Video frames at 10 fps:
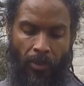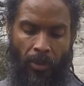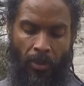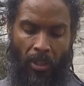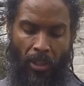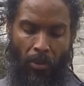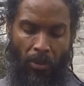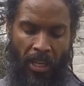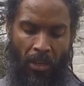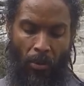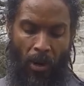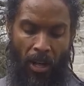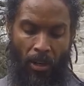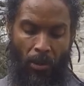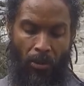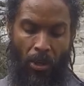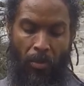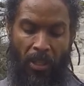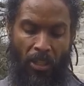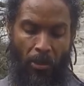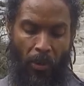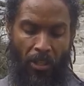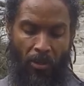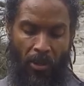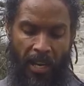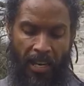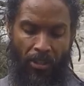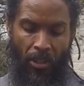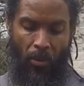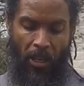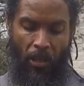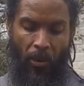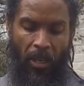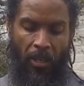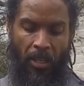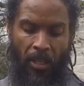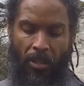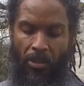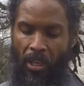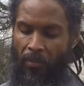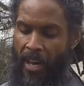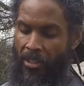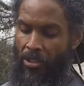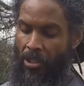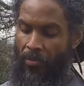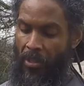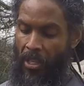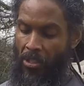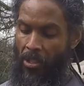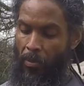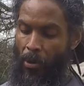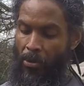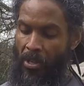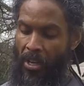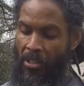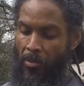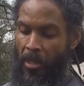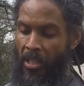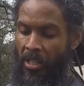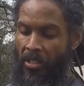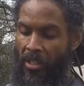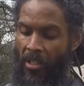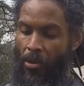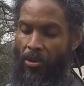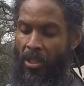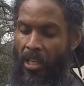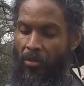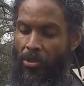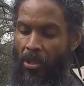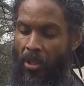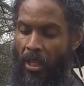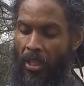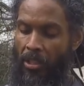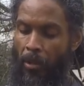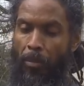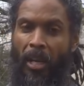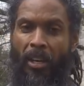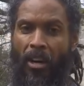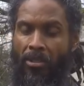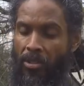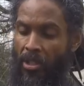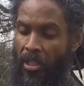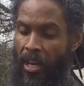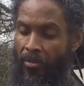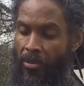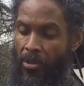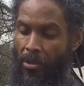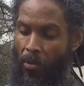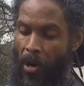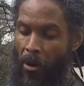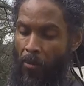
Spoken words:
So this will take a while also, but this one is actually quite quick. So the advantage of this, the pulse oximeter, is it also gives you your blood oxygen levels as well.